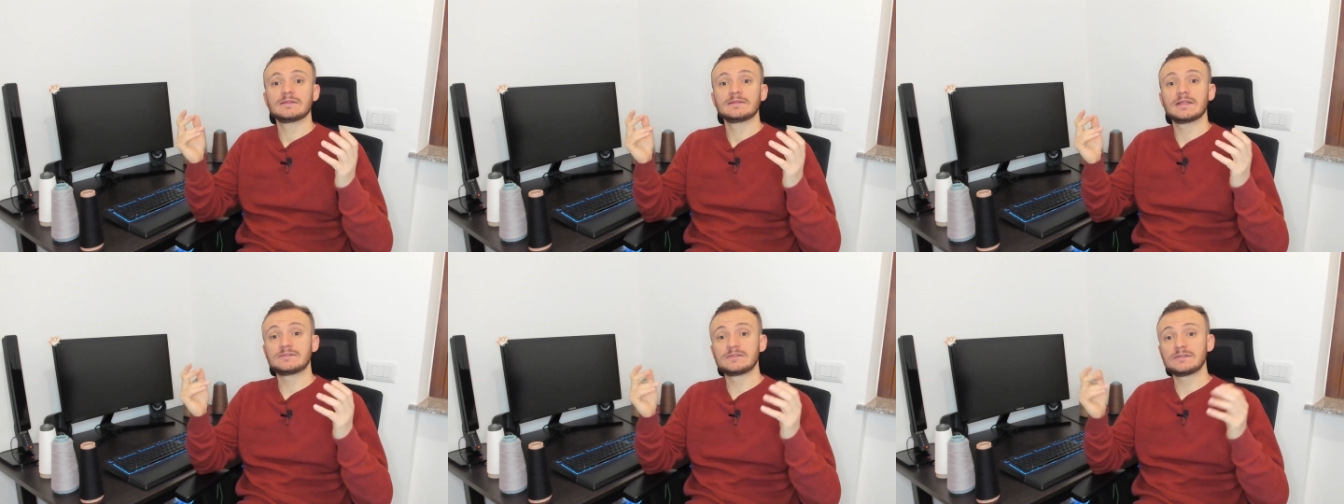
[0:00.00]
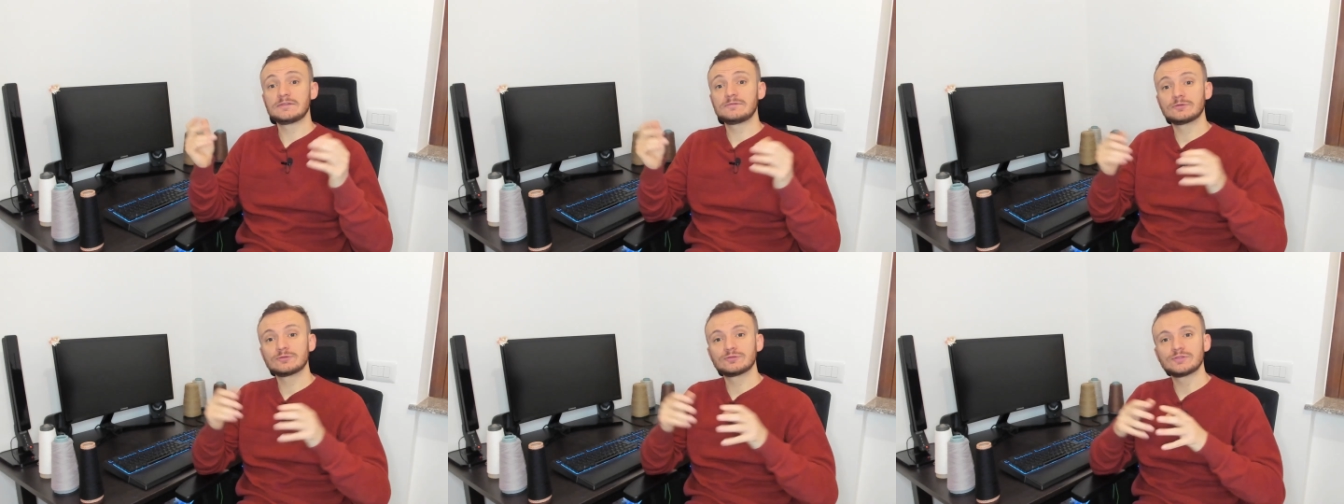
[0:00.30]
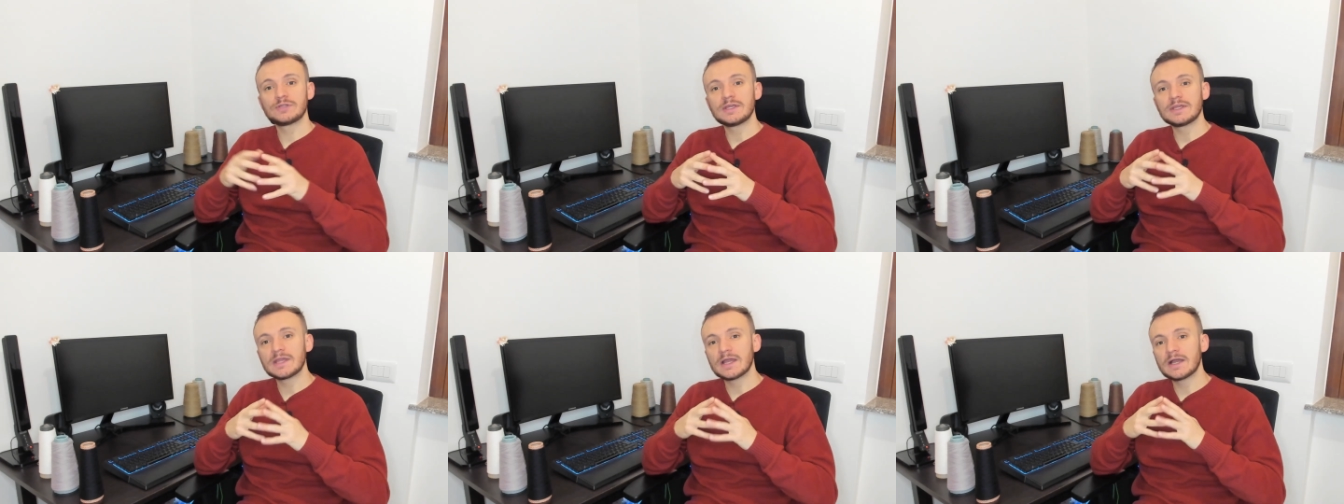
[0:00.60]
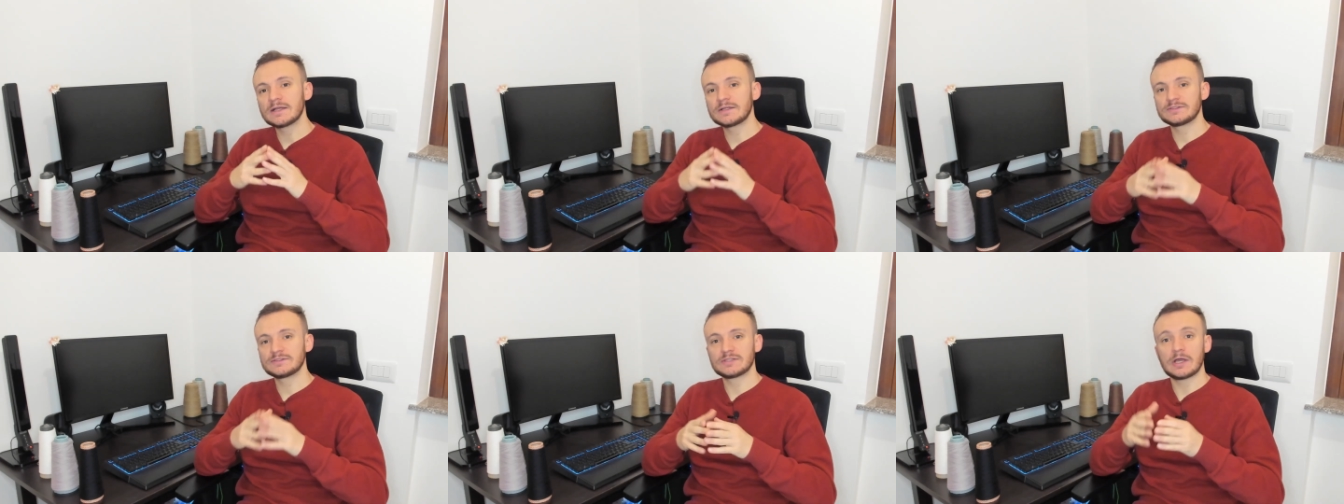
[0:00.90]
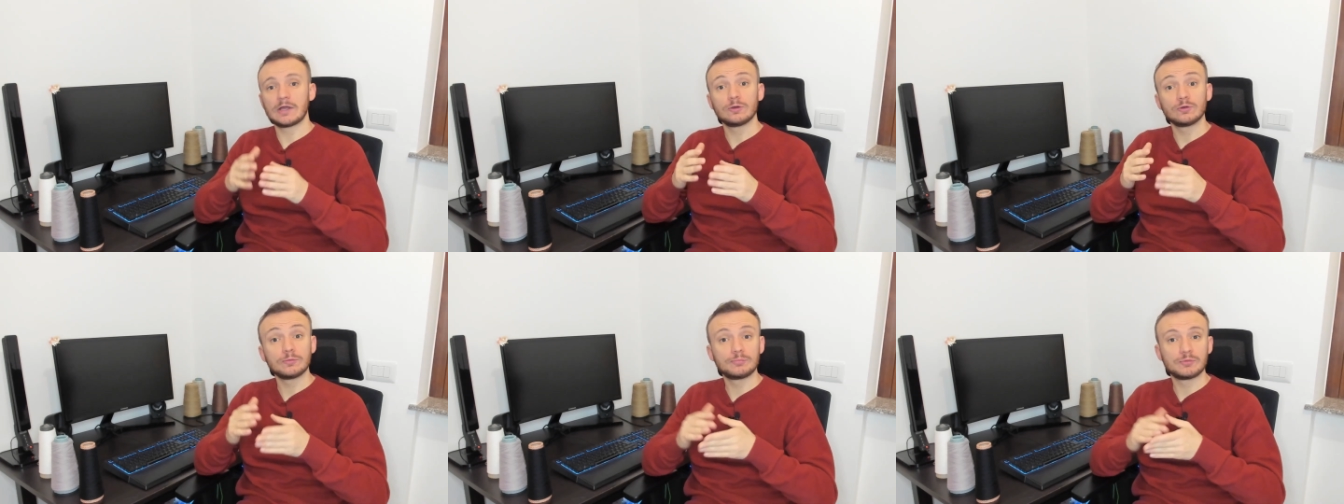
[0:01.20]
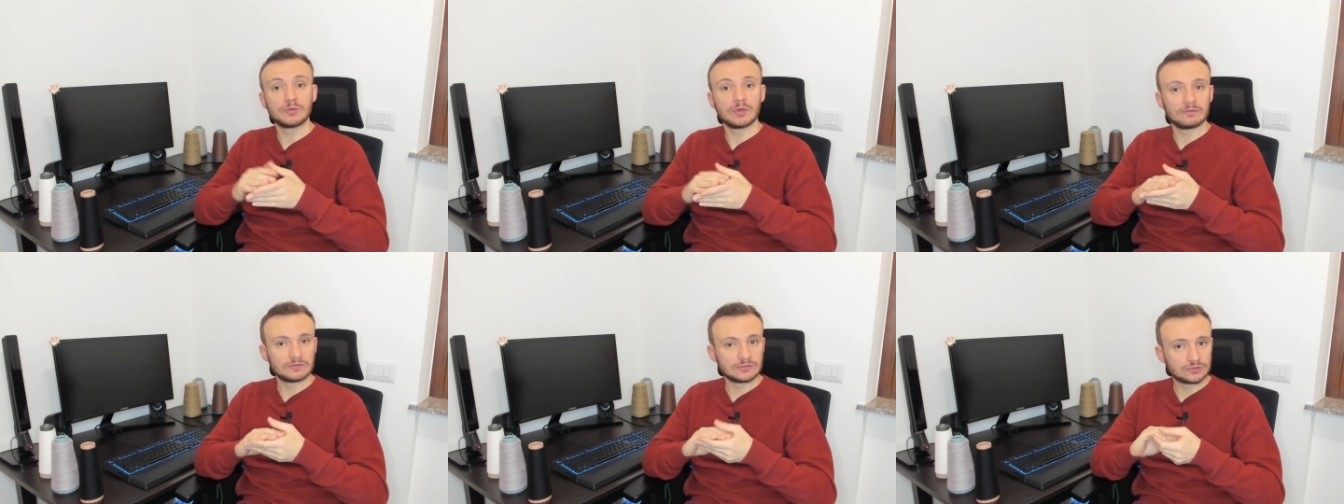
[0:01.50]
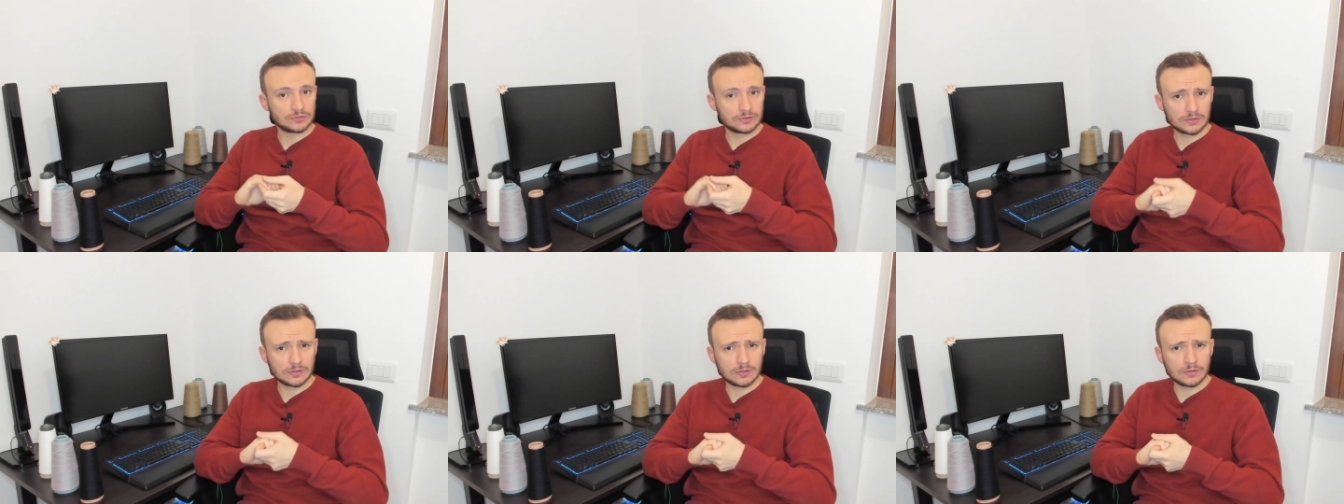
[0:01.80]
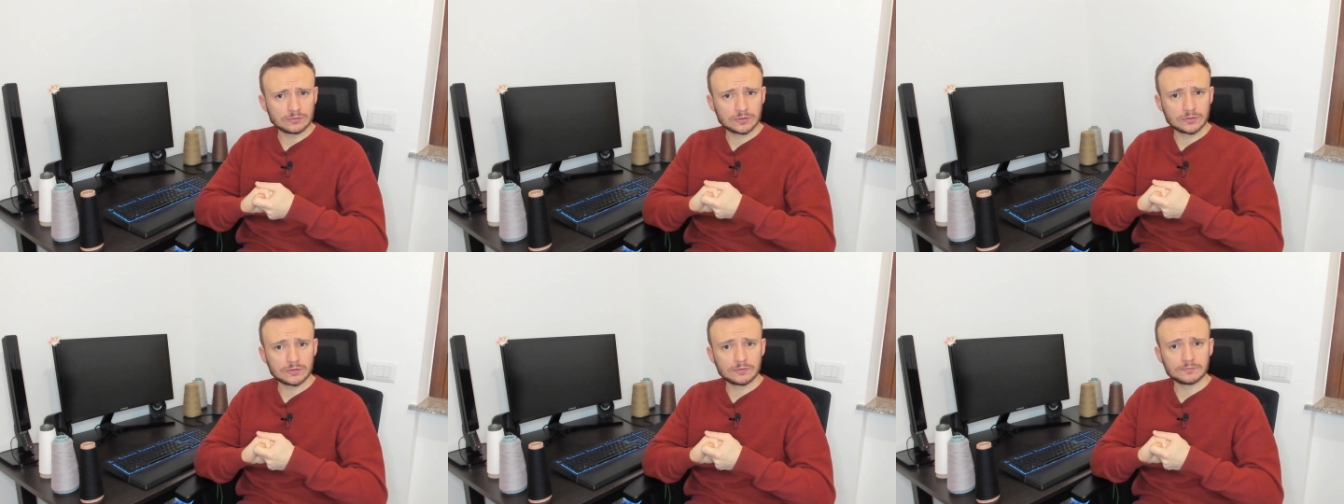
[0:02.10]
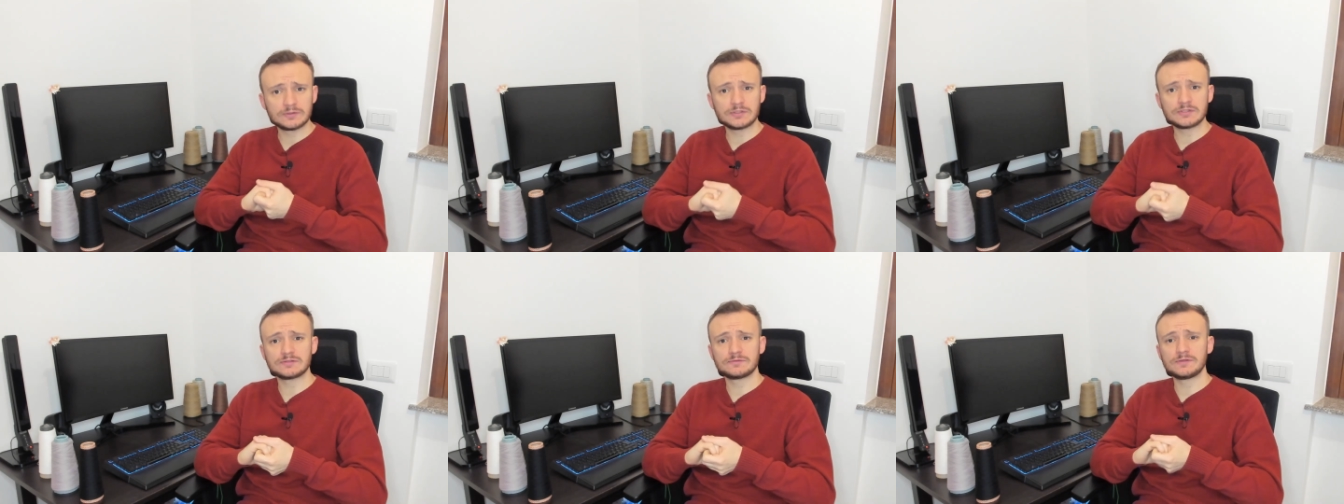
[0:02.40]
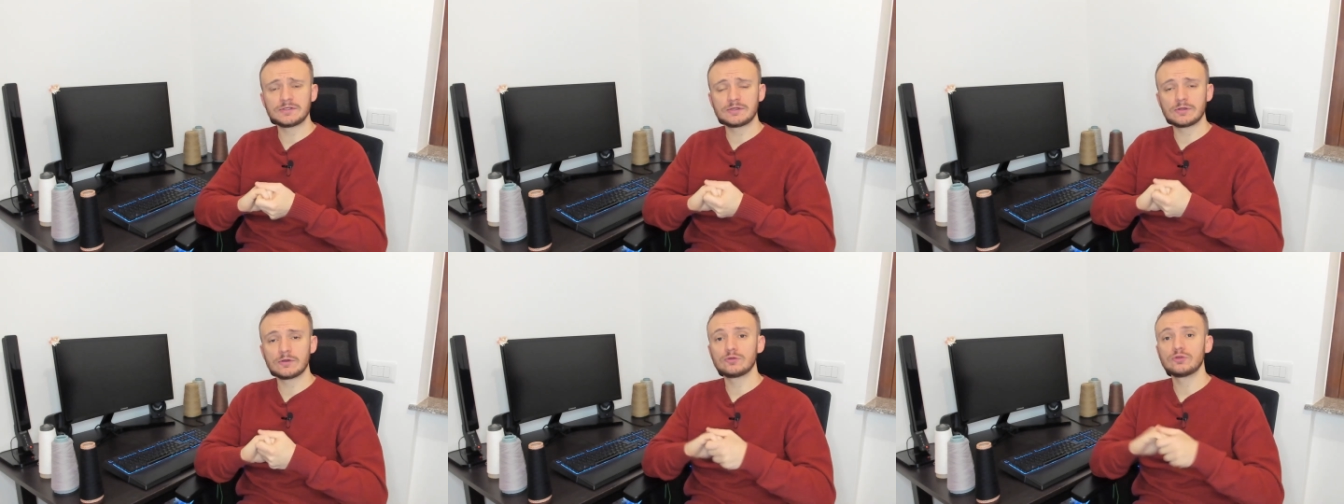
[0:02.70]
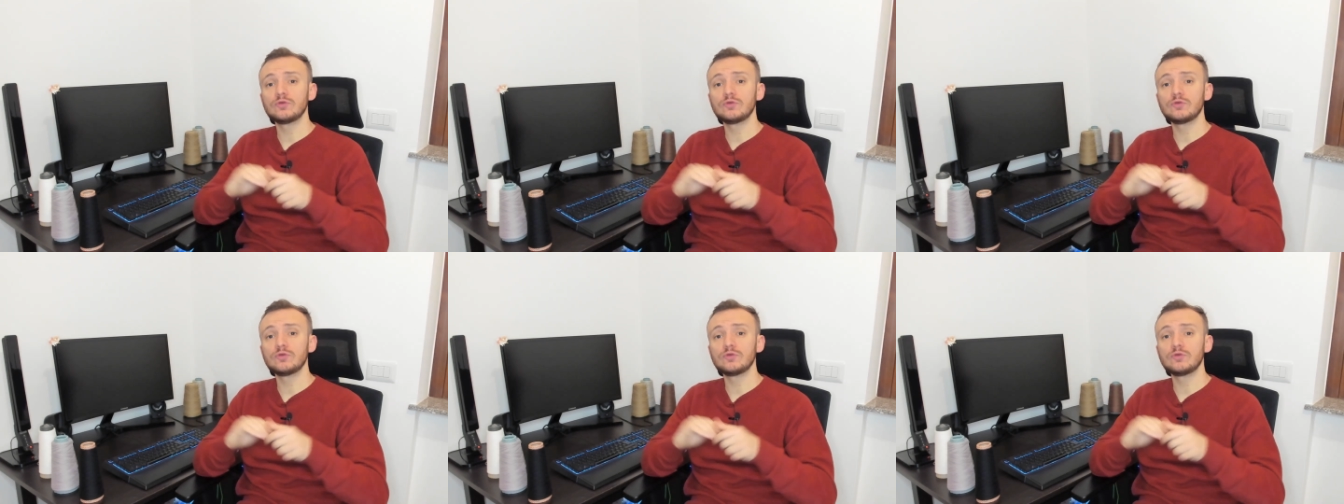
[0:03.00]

That's it for today guys, I hope you have enjoyed the content of this video.